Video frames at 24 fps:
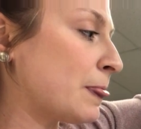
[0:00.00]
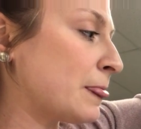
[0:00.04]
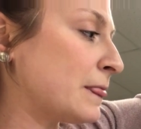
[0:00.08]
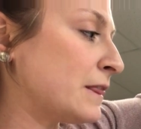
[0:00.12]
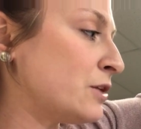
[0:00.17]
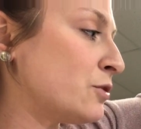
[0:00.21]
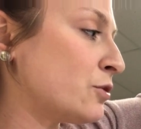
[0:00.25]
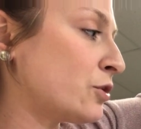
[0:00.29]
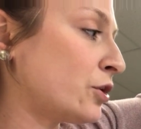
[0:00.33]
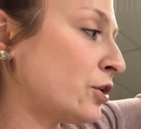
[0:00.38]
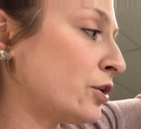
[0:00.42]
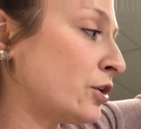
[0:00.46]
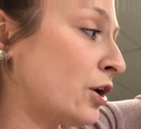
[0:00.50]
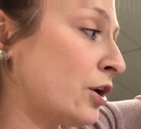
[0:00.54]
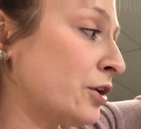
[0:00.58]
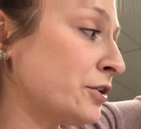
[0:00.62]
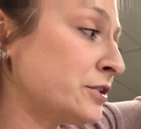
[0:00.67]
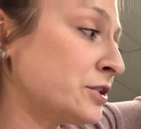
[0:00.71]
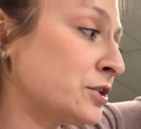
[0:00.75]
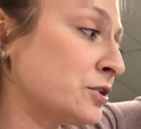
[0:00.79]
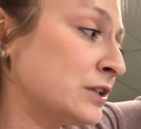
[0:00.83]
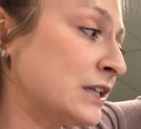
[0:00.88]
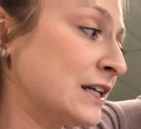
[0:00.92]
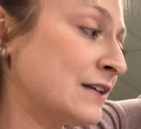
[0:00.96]
You could
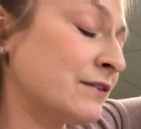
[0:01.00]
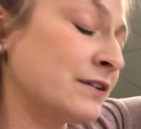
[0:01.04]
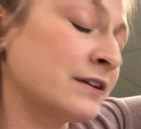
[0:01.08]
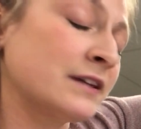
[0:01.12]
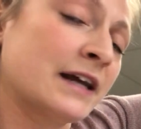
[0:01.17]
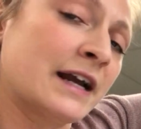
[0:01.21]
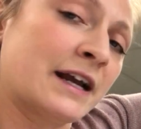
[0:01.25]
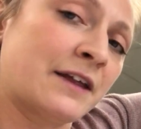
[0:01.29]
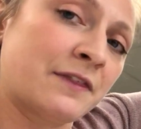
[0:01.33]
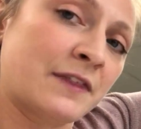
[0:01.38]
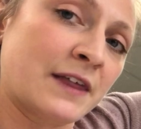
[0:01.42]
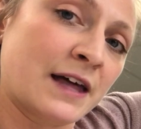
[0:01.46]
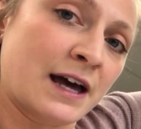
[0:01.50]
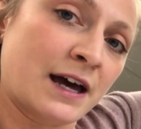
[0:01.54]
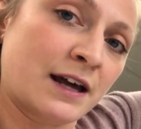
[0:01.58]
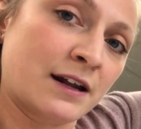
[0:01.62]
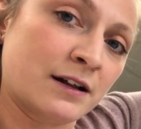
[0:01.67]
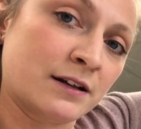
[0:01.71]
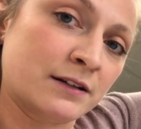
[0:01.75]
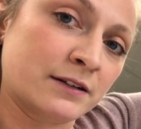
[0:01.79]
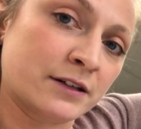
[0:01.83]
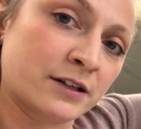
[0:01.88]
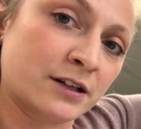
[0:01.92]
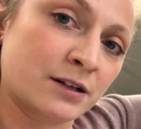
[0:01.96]
also leave it like that,
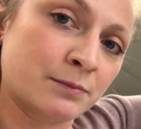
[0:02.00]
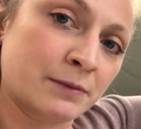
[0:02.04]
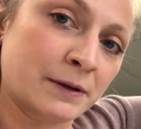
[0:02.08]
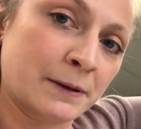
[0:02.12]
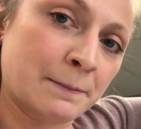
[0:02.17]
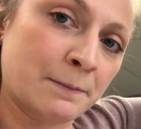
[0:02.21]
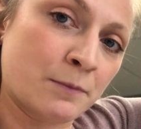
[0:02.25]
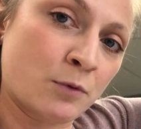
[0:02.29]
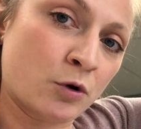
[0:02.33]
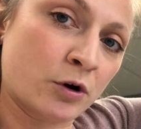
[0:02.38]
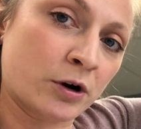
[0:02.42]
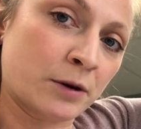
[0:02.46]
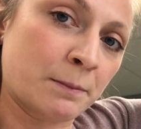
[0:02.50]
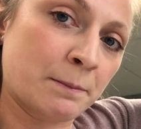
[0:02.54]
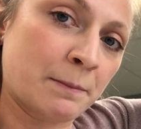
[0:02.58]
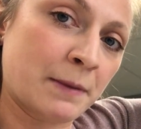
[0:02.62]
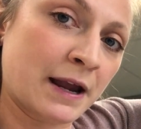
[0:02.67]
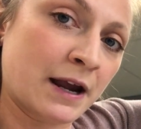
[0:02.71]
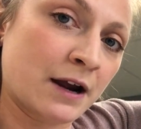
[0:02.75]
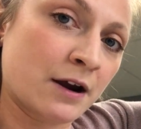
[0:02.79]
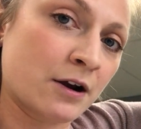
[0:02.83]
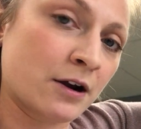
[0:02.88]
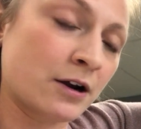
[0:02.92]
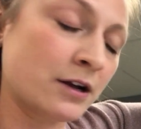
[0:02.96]
a little bit more
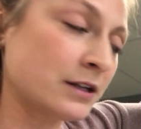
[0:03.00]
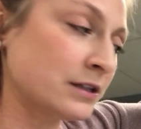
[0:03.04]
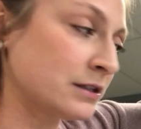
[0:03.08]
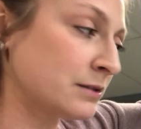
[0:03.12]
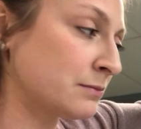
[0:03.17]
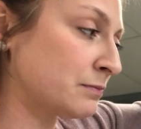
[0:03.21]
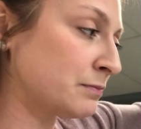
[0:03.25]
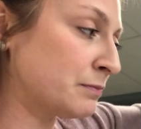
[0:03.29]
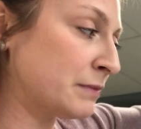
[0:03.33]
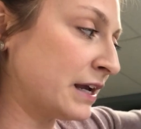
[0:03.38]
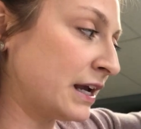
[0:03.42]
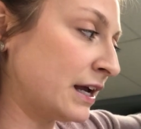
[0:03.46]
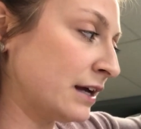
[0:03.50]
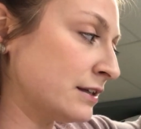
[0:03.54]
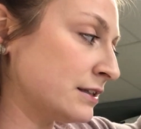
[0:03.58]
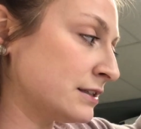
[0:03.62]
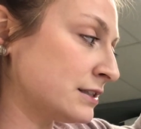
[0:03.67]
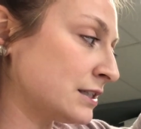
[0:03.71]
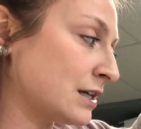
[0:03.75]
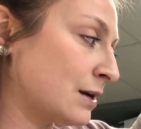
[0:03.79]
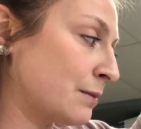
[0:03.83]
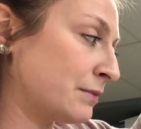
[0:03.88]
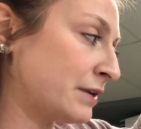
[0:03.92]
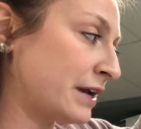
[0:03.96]
bare, because
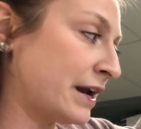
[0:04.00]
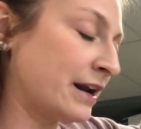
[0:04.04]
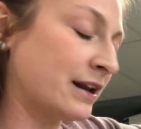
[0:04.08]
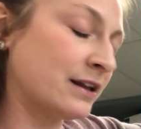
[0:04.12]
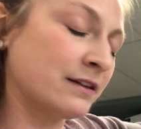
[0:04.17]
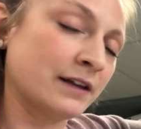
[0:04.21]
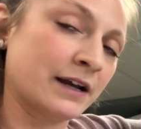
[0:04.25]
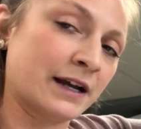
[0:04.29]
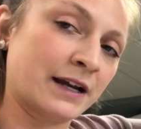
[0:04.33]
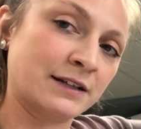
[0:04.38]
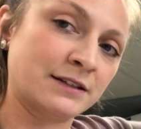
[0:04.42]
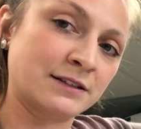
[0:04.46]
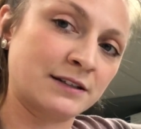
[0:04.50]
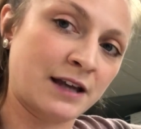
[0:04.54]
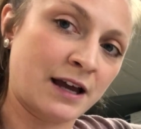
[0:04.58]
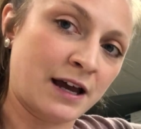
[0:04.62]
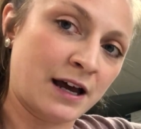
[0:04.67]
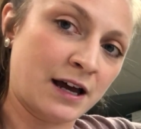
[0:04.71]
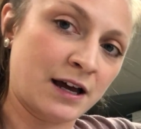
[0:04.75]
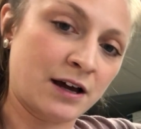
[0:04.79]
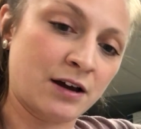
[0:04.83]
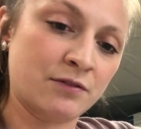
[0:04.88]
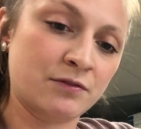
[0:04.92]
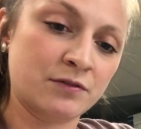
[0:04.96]
some dandelions
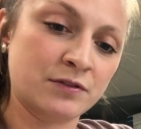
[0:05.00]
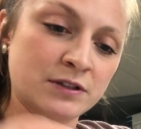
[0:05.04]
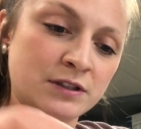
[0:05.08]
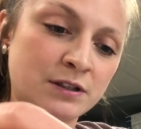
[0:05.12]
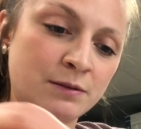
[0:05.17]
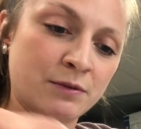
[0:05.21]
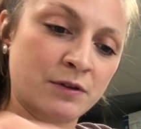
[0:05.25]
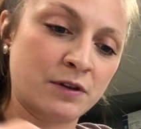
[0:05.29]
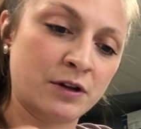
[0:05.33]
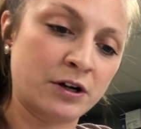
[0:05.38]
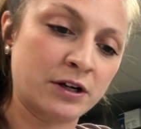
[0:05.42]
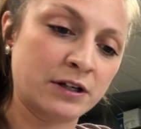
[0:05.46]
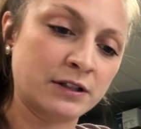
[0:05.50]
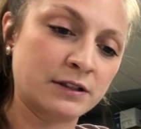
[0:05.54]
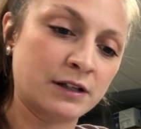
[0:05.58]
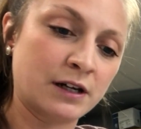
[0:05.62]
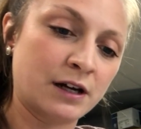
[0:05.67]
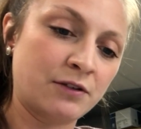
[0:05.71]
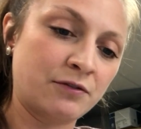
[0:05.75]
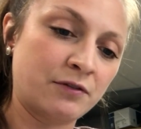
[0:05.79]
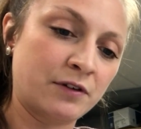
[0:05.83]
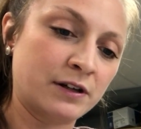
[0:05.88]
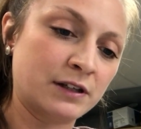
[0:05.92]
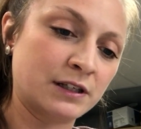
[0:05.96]
have some of their
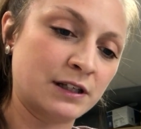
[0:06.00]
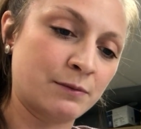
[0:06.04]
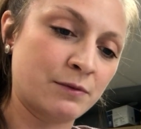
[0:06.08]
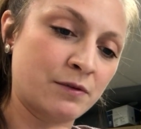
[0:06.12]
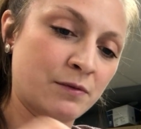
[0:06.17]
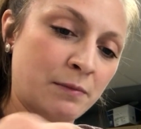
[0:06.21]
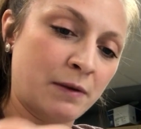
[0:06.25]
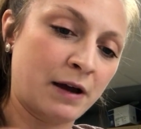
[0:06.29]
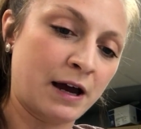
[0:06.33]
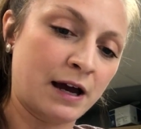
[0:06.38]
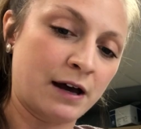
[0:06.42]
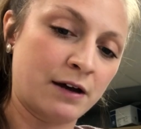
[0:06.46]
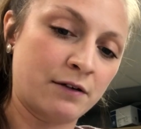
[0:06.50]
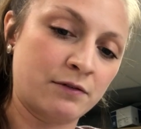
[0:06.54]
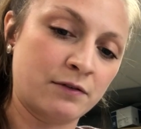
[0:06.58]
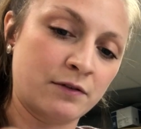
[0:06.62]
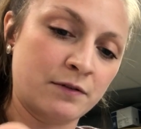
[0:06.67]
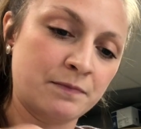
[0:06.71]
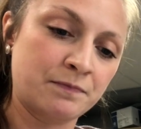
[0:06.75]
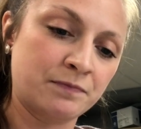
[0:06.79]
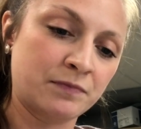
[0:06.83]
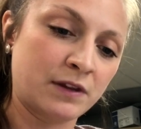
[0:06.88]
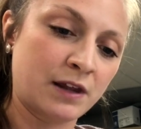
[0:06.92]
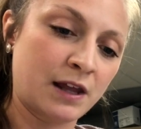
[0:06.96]
stuff and some of them
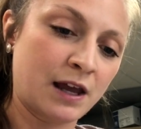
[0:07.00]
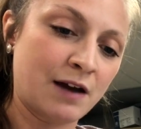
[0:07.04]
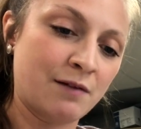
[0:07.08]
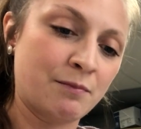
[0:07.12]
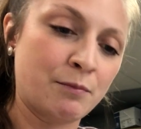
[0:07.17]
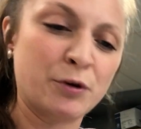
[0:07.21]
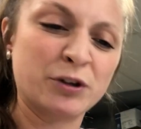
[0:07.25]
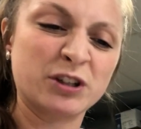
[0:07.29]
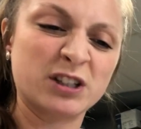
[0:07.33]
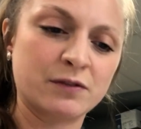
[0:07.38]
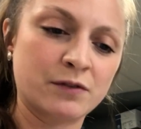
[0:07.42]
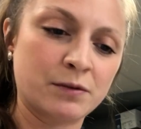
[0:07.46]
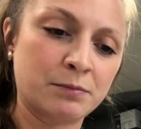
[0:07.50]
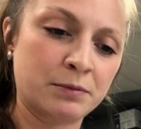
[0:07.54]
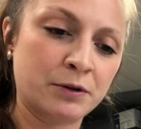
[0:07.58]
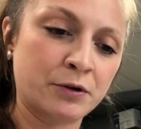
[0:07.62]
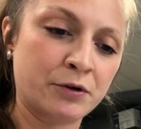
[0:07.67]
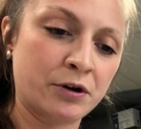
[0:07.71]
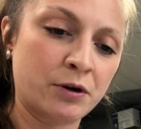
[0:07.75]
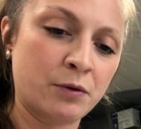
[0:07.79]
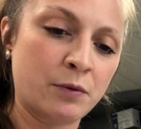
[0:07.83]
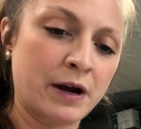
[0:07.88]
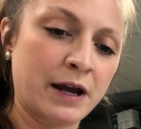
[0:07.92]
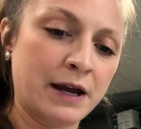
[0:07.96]
have most of it
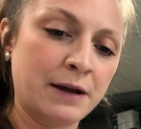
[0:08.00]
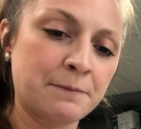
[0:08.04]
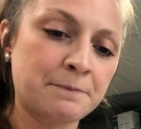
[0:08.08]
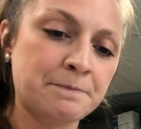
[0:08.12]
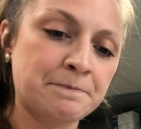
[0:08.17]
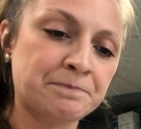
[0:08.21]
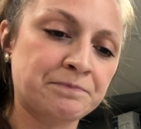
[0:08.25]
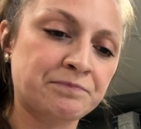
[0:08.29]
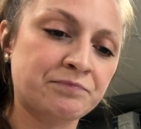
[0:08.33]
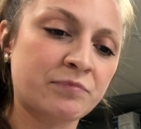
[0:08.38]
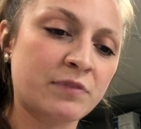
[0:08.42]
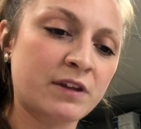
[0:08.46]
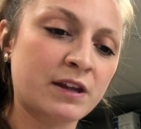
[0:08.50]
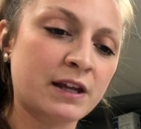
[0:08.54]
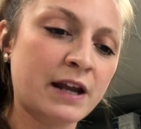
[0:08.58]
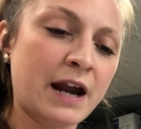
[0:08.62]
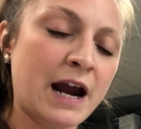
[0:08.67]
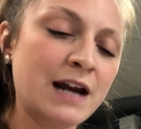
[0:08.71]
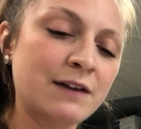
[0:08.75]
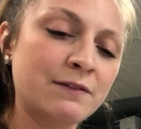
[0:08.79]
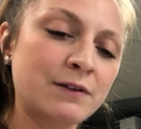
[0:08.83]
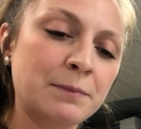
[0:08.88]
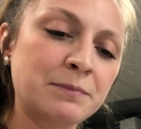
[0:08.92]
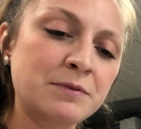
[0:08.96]
blown away.
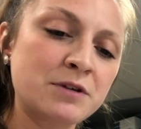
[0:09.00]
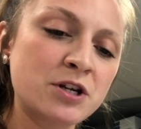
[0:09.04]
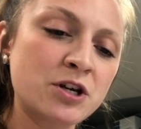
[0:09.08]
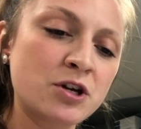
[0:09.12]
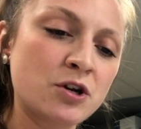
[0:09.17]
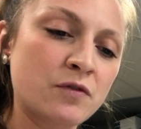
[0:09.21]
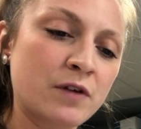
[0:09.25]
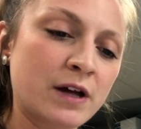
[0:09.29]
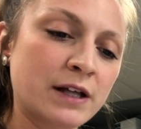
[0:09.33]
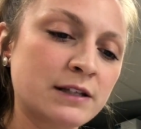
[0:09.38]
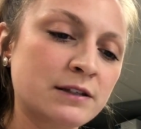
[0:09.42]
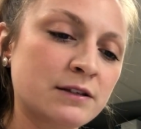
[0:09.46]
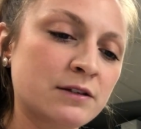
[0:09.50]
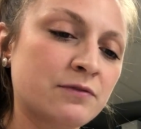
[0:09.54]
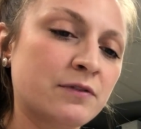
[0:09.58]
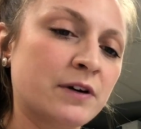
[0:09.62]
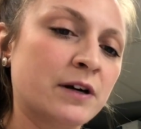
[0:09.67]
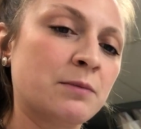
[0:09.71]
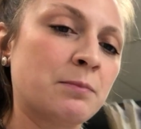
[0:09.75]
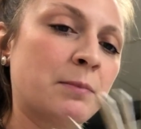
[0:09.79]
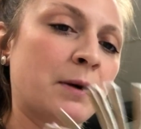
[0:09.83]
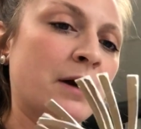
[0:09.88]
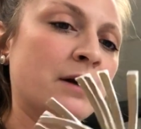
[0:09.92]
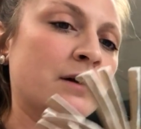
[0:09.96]
Kind of up to you. That's the
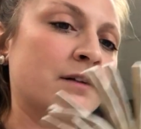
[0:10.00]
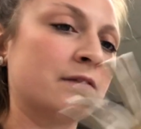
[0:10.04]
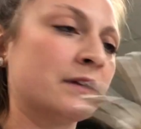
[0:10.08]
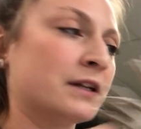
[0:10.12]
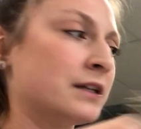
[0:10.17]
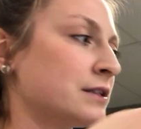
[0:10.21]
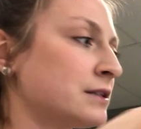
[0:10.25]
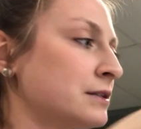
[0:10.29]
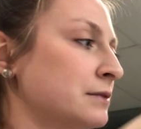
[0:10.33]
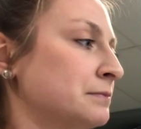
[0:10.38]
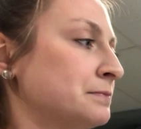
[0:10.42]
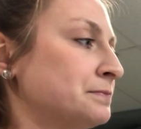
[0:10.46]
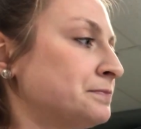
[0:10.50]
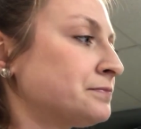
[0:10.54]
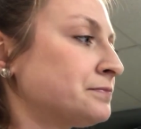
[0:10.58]
fun part of this.